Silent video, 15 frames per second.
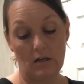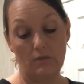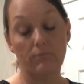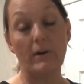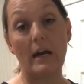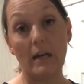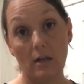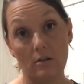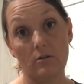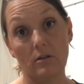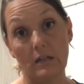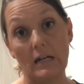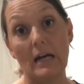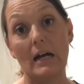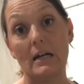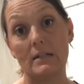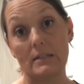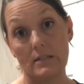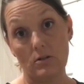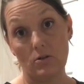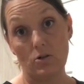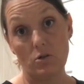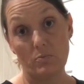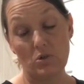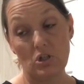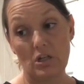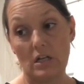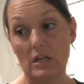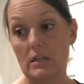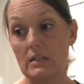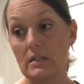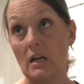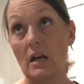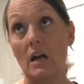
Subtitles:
regularly has surge machines.